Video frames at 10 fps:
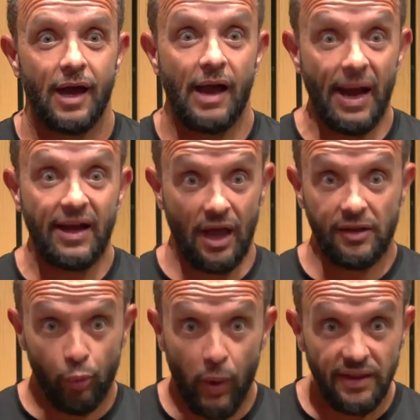I'm
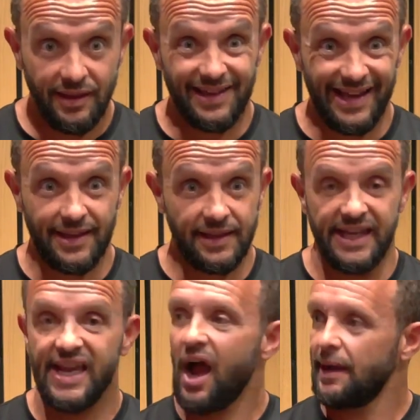at
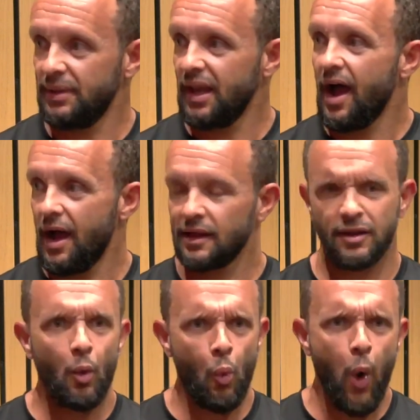160, I'm last,
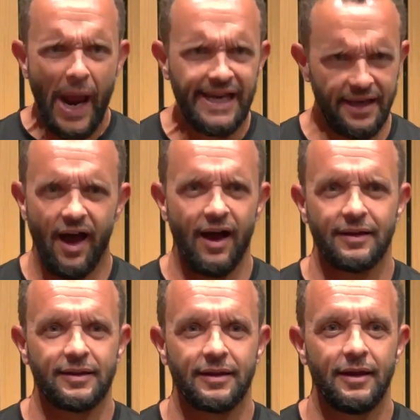way
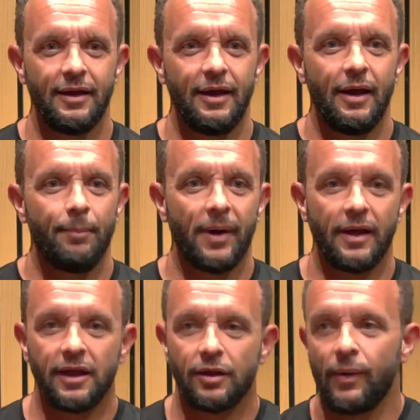last. But I
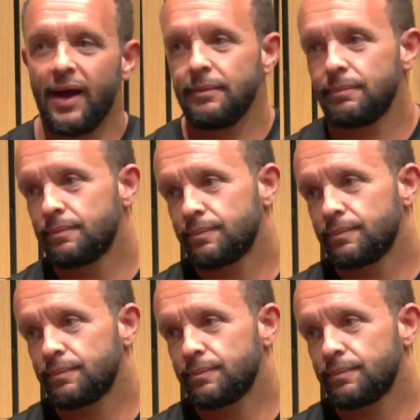just went,